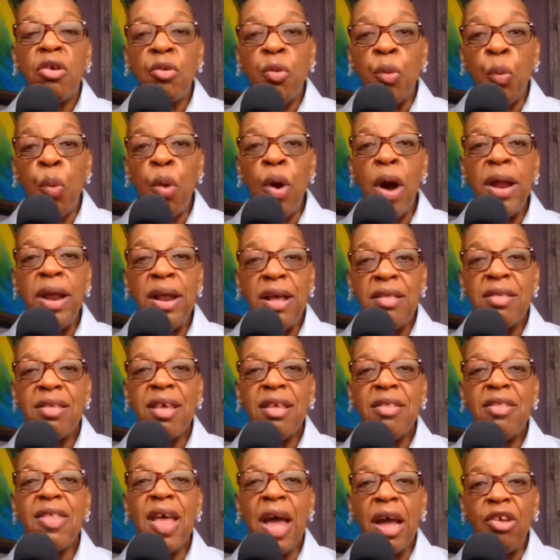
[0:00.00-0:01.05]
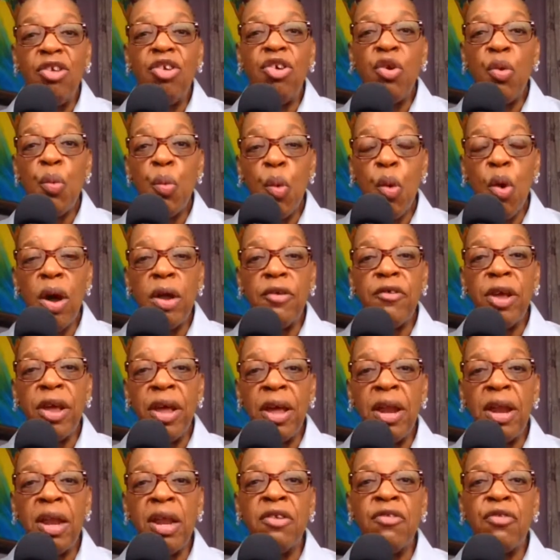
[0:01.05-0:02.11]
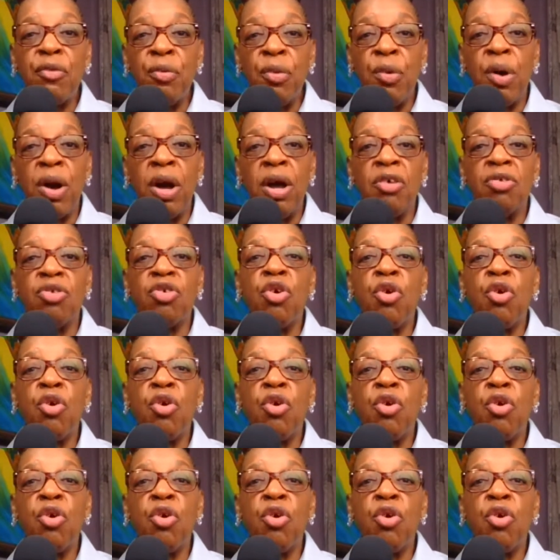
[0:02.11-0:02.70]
What is it that you want in and through us?